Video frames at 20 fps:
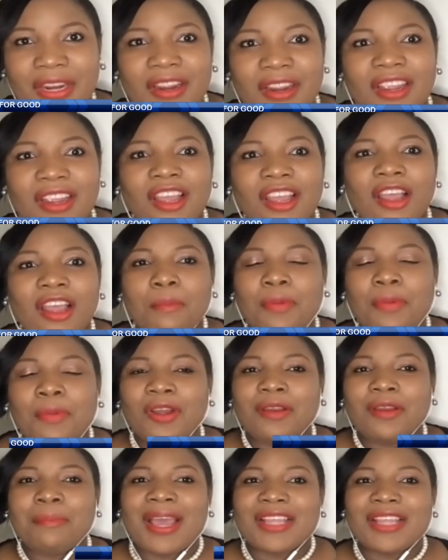but my
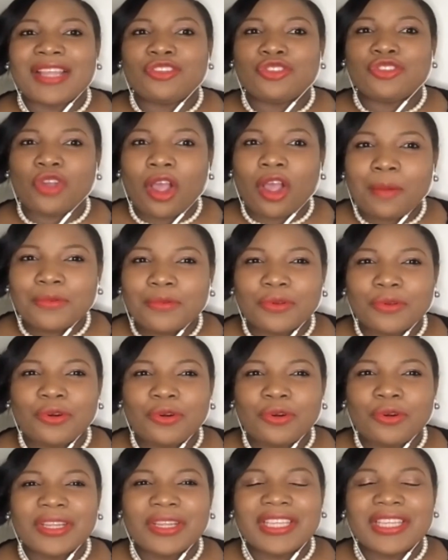jobs were not
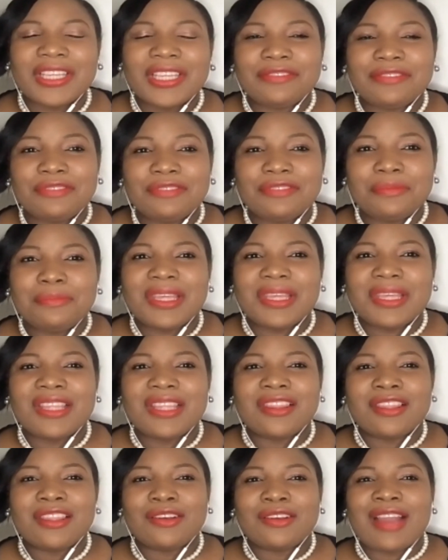giving me
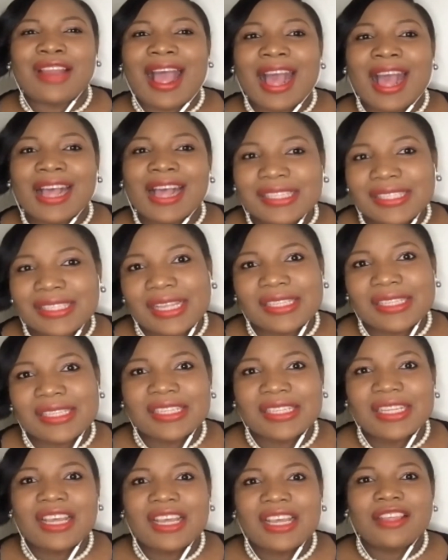the access,
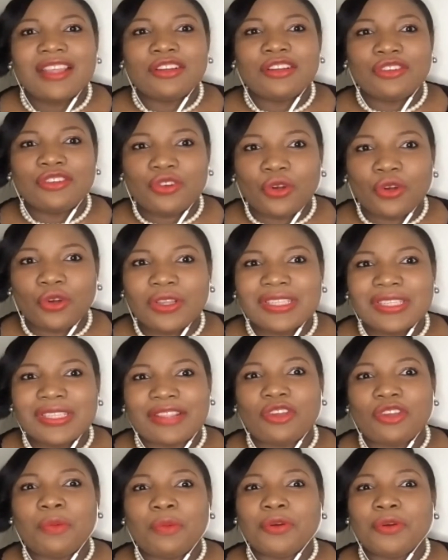the doors and the
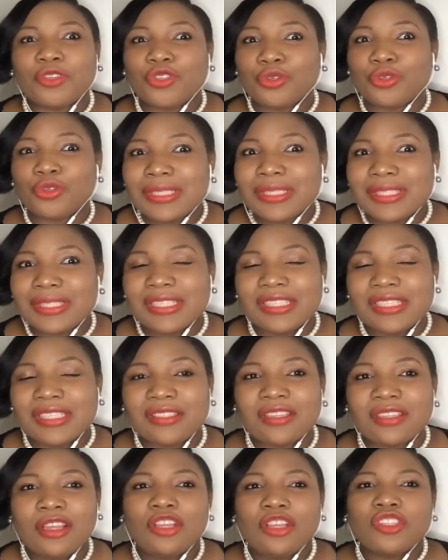opportunities
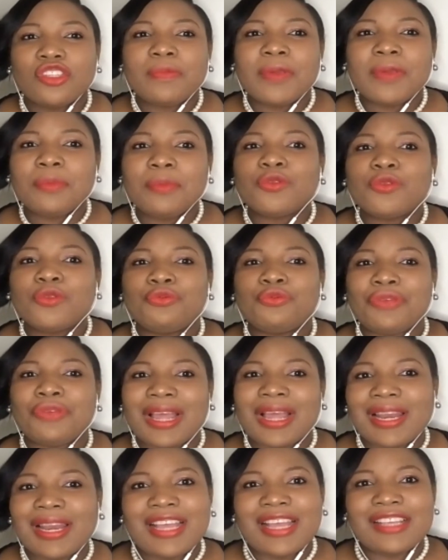to be able to
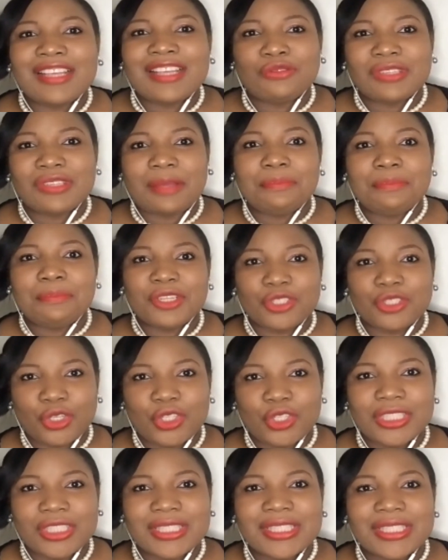realize those ambitions.
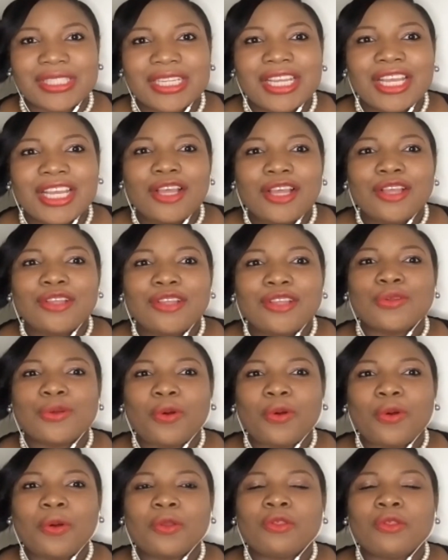So
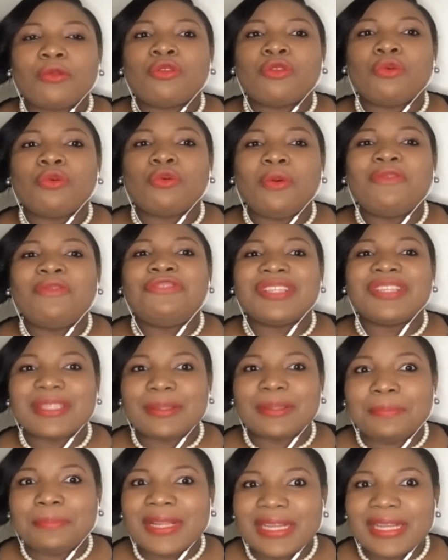through
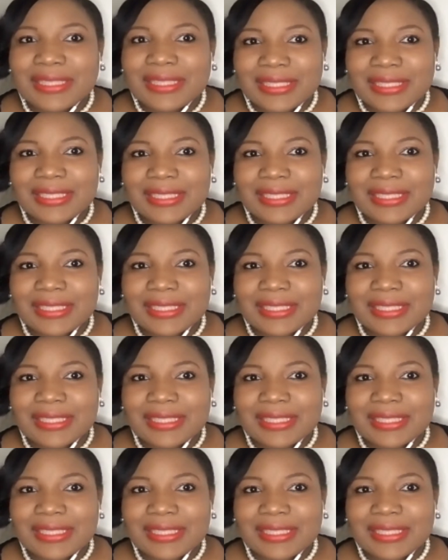visibility,